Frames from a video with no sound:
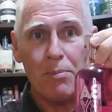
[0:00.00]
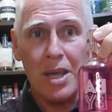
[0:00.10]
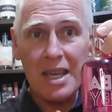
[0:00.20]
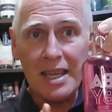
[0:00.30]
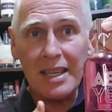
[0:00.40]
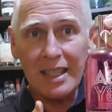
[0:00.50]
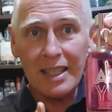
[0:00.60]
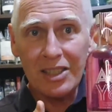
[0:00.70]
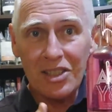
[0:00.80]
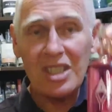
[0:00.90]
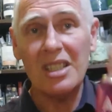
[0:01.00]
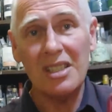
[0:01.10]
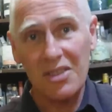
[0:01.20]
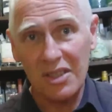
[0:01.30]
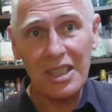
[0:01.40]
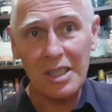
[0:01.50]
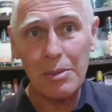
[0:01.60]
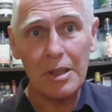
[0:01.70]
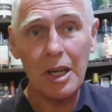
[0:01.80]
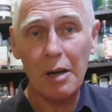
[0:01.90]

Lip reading: pink gin. So next week,